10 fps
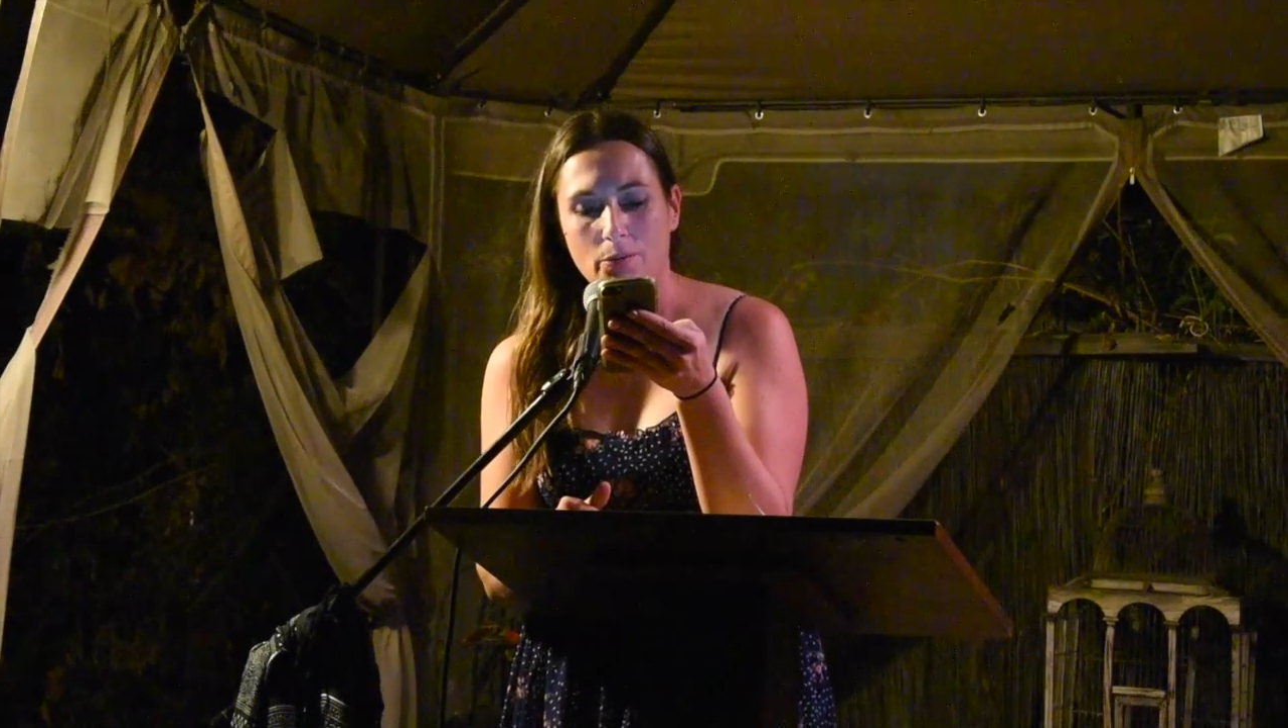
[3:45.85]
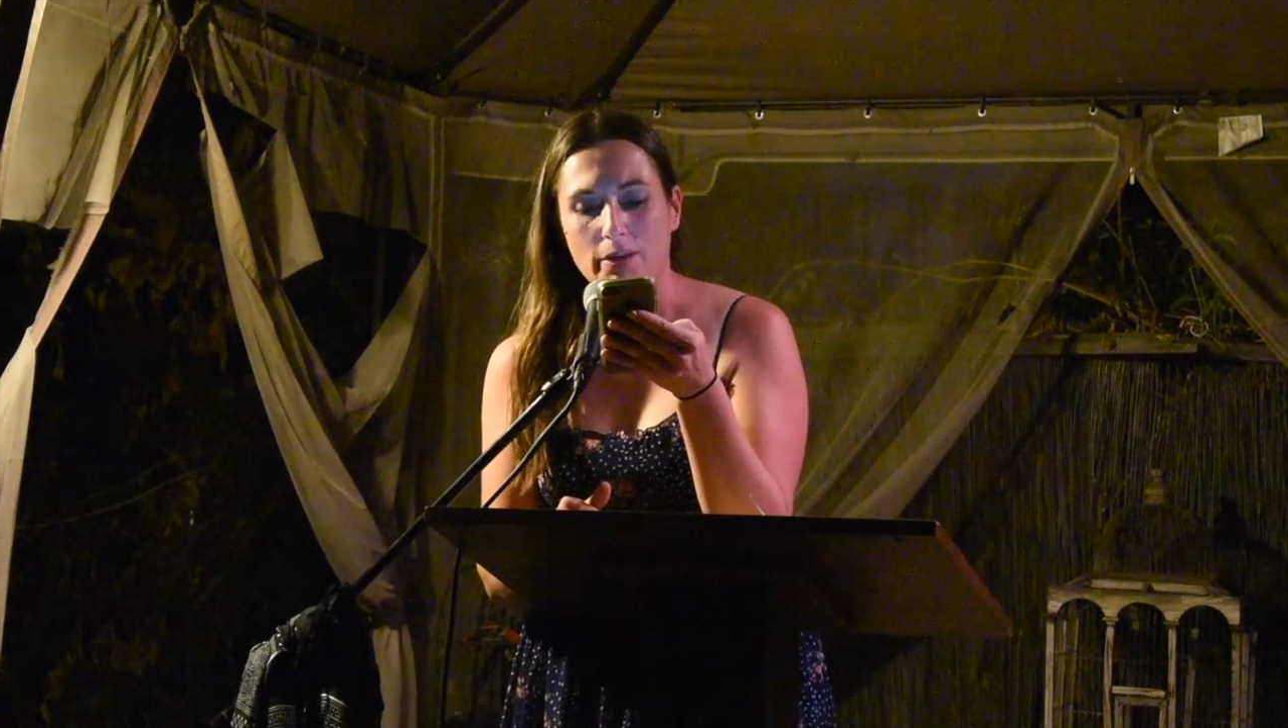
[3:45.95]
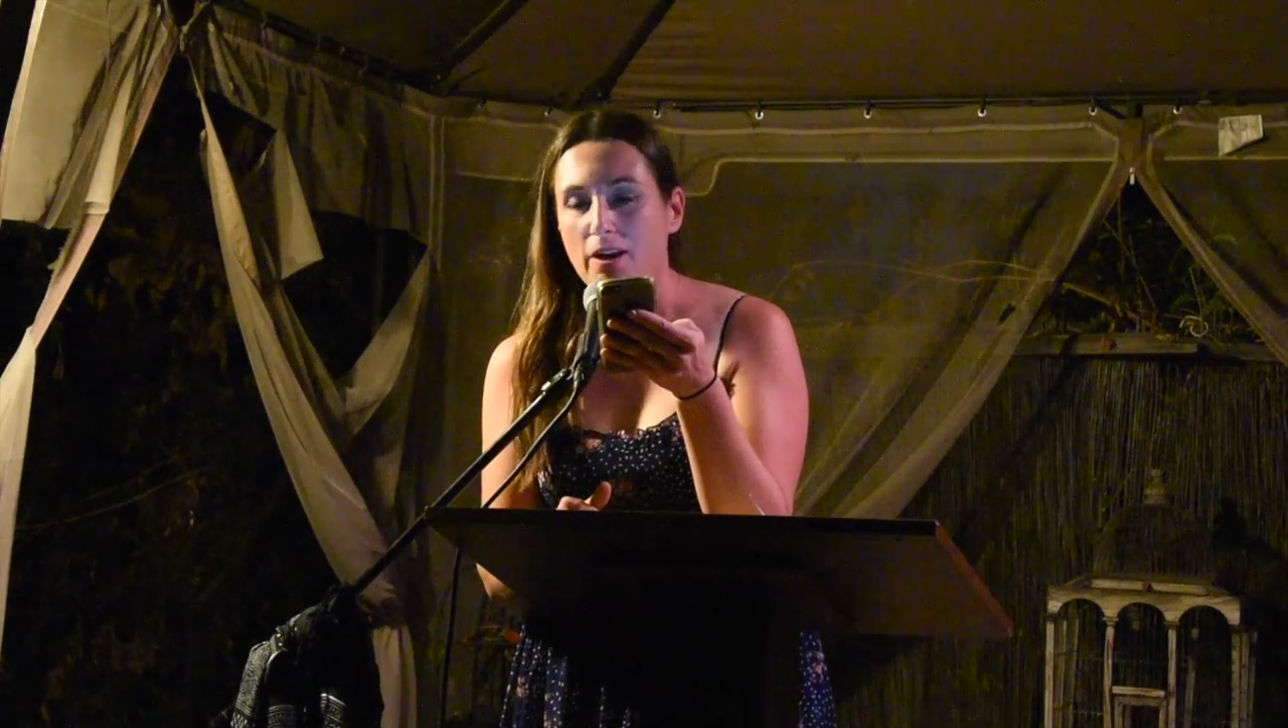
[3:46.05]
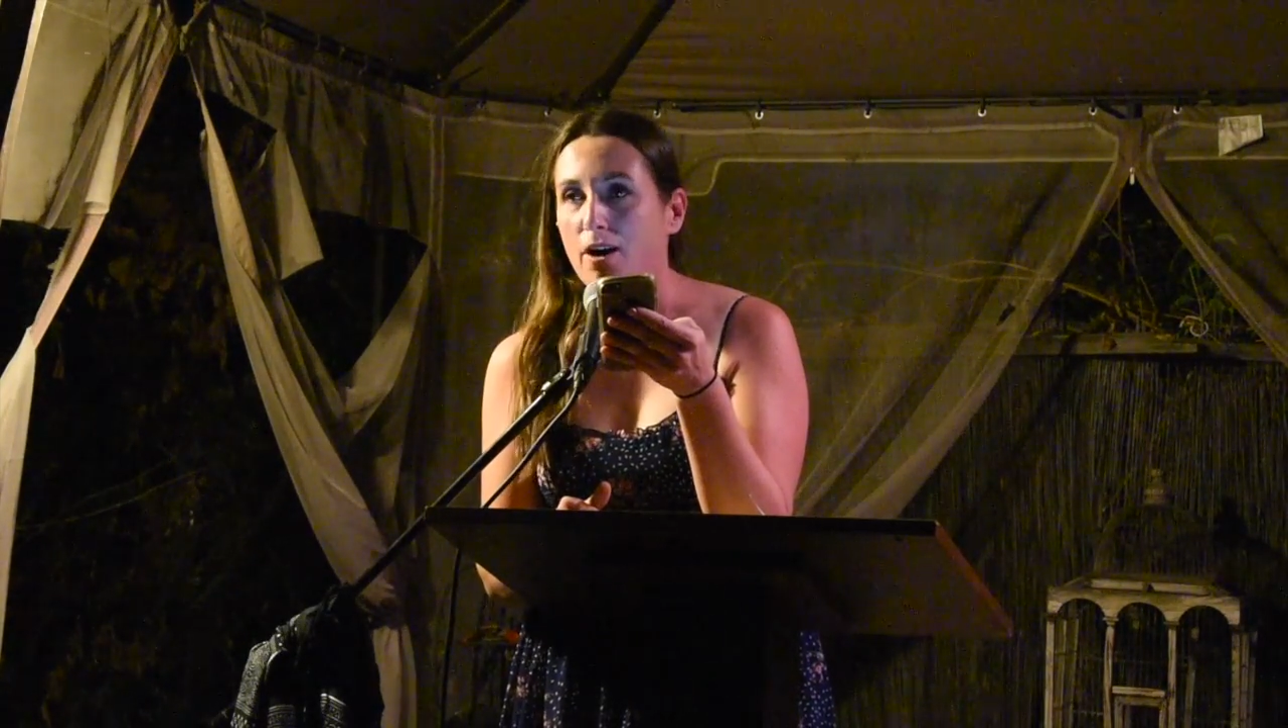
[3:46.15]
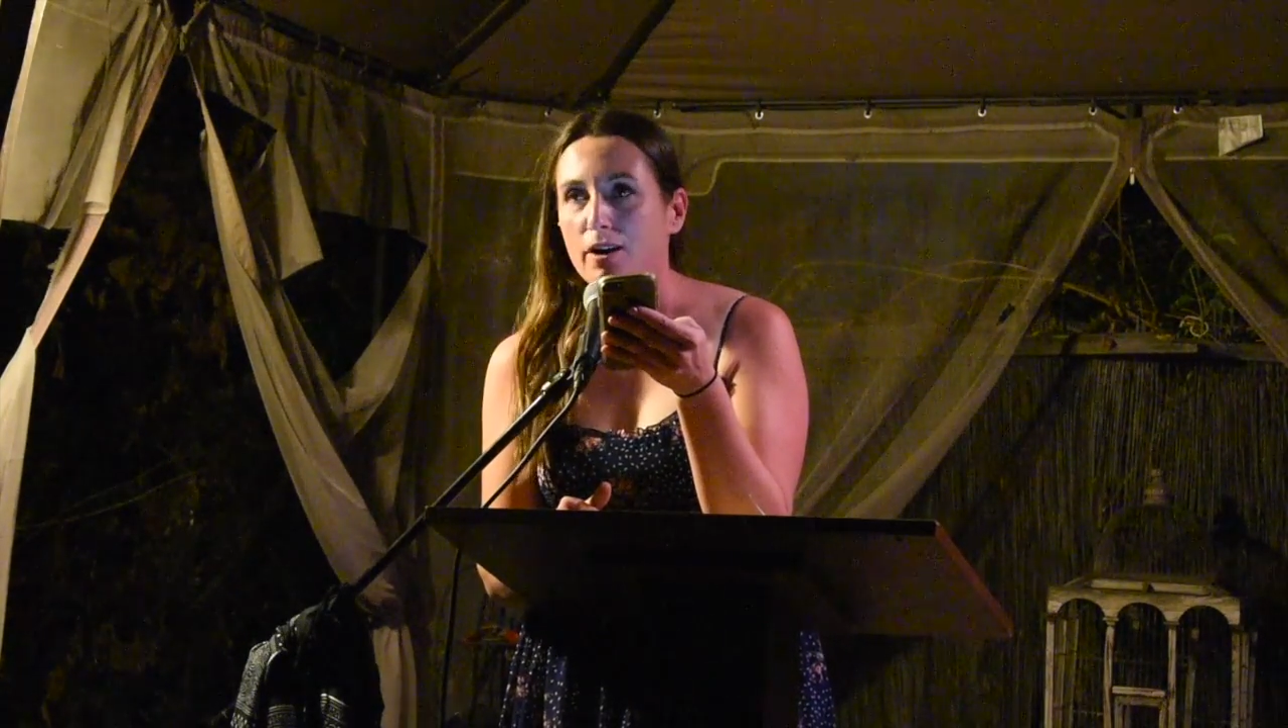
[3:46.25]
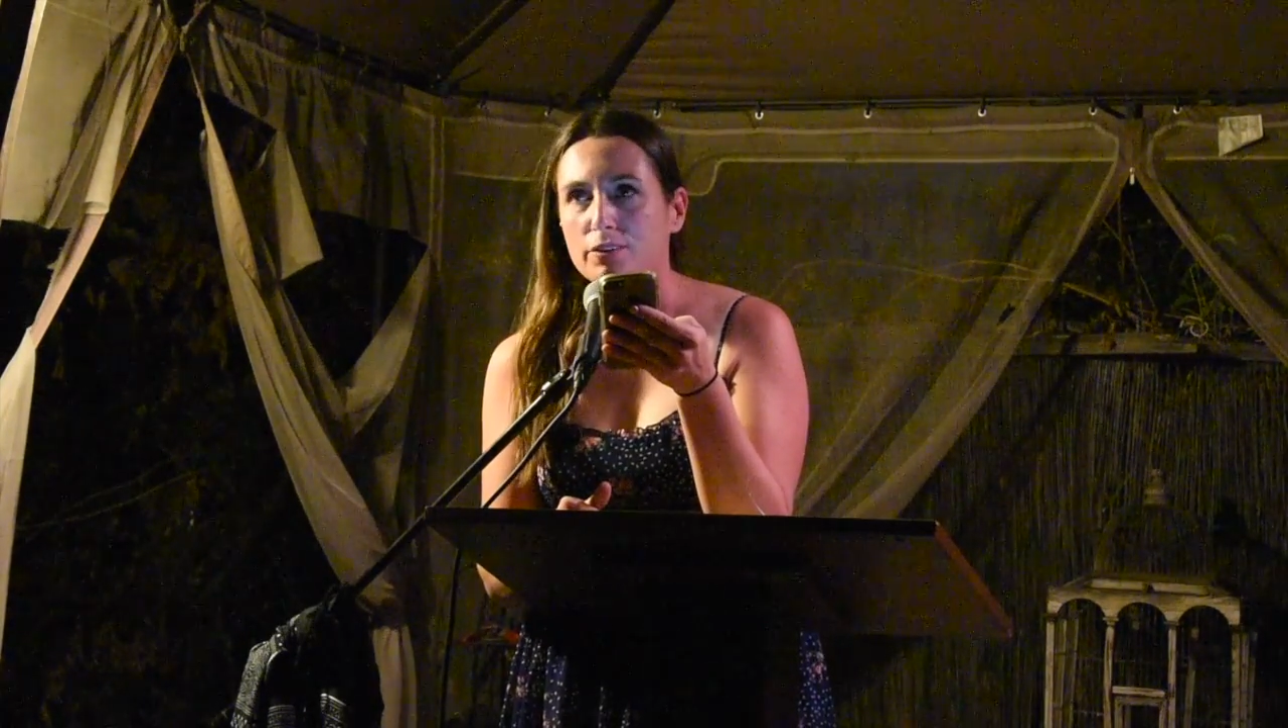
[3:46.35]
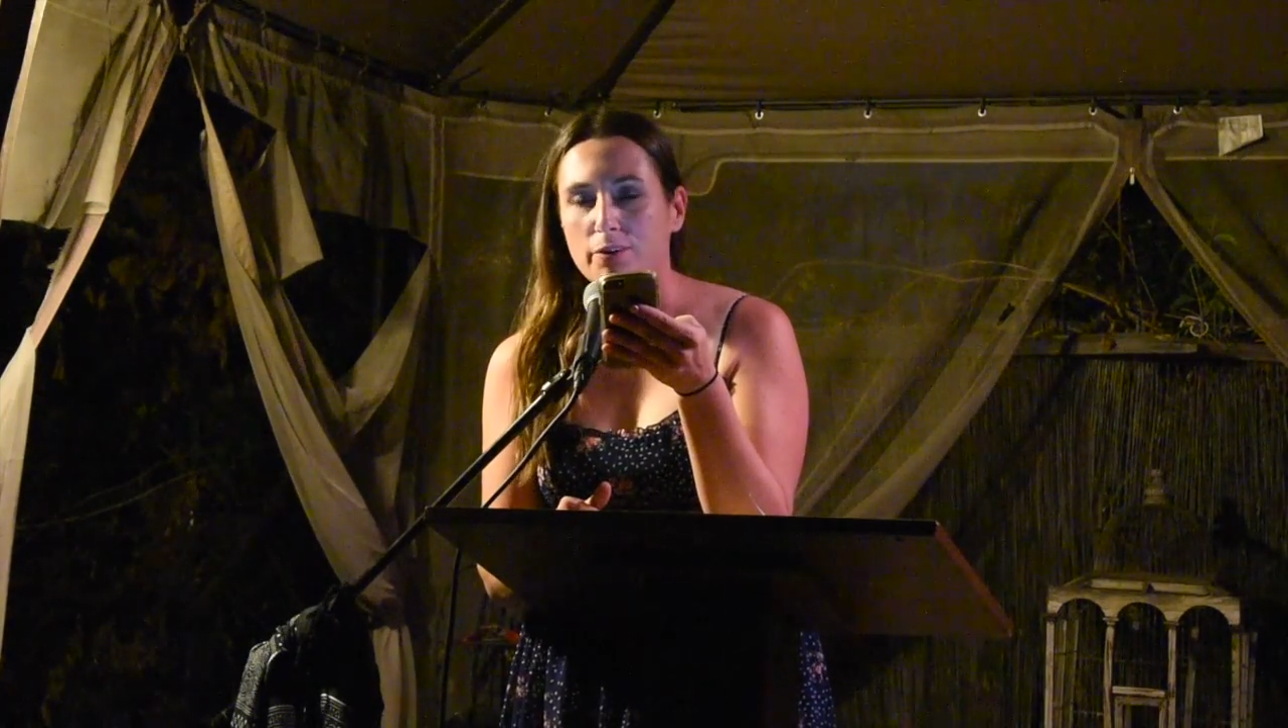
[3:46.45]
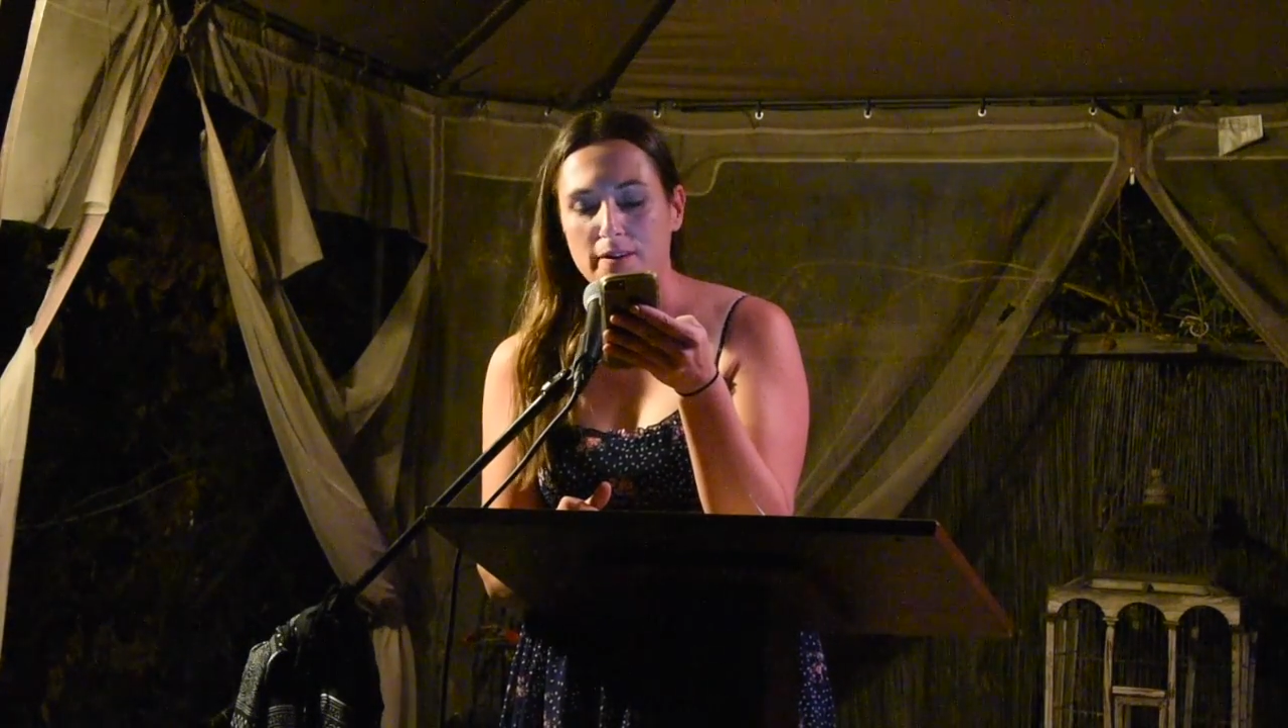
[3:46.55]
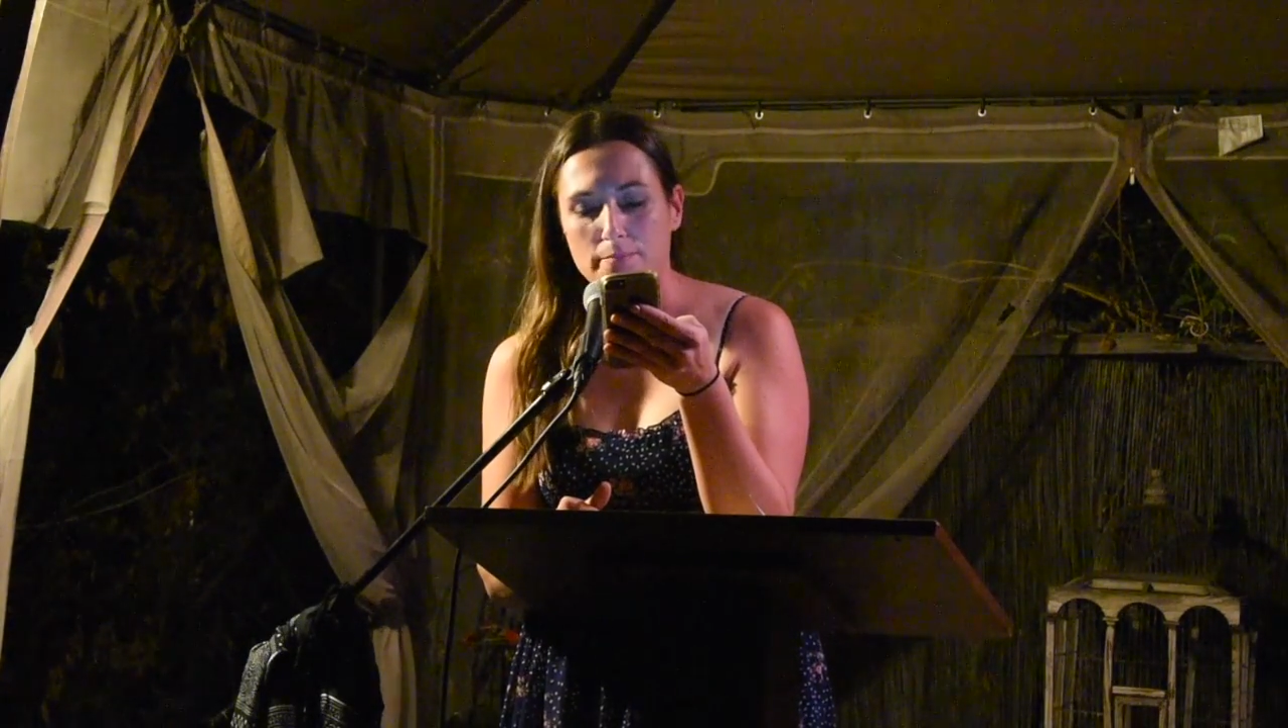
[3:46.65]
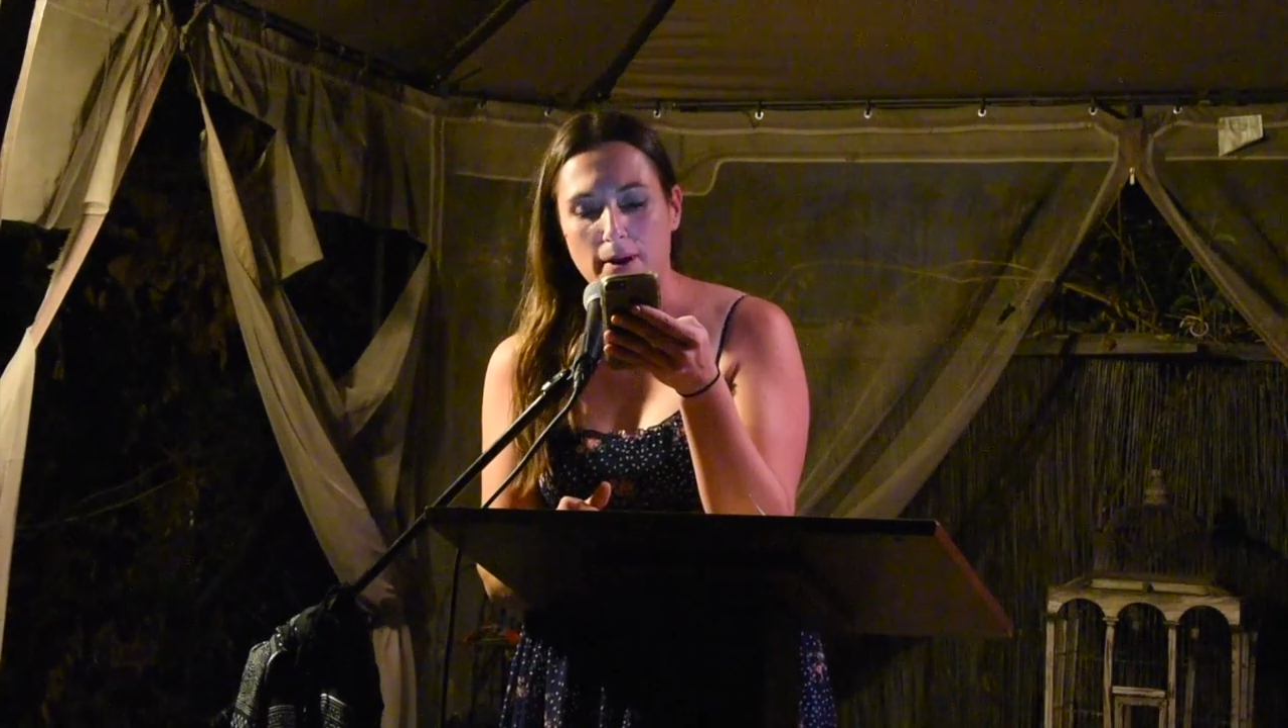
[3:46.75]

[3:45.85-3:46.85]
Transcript: We all crave